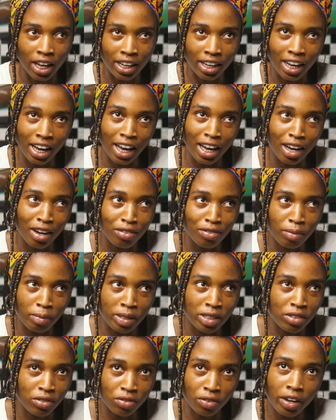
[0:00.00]
Like, I have
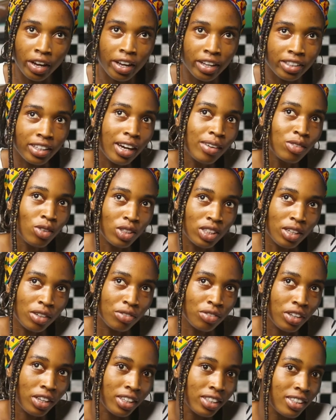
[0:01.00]
pharmacy friends, I have doctor
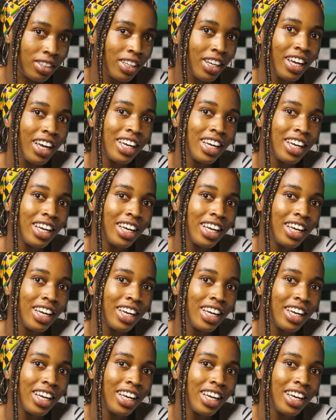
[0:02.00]
friends.